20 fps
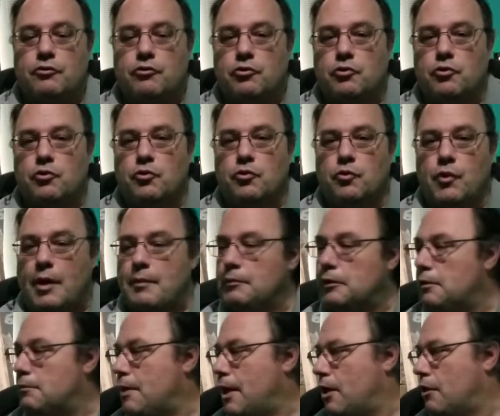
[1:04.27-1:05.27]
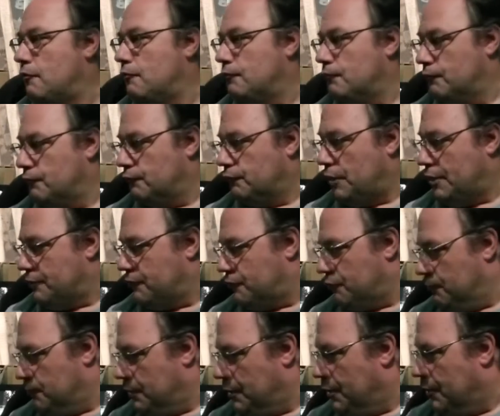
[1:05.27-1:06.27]
to ramble about Flight
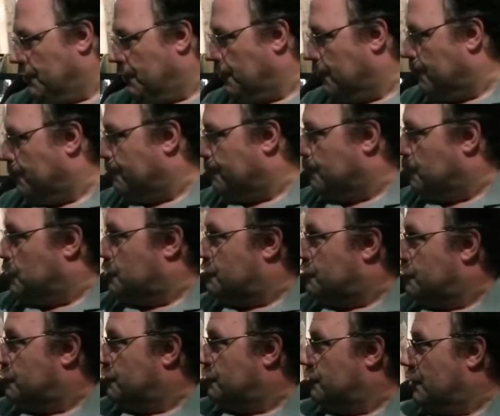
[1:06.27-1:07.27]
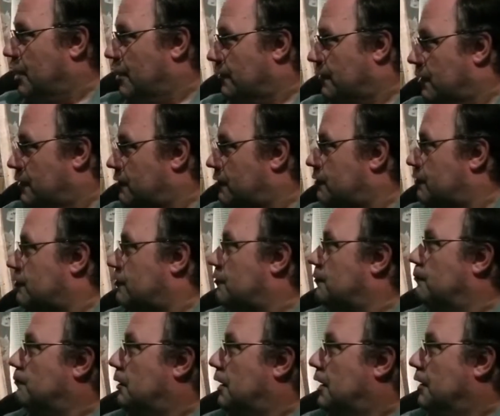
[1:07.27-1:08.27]
Simulator, which is not this,
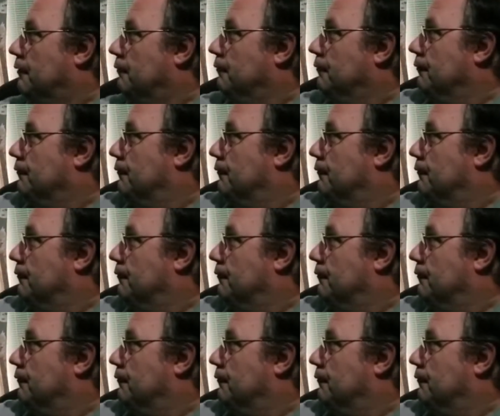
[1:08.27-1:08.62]
but,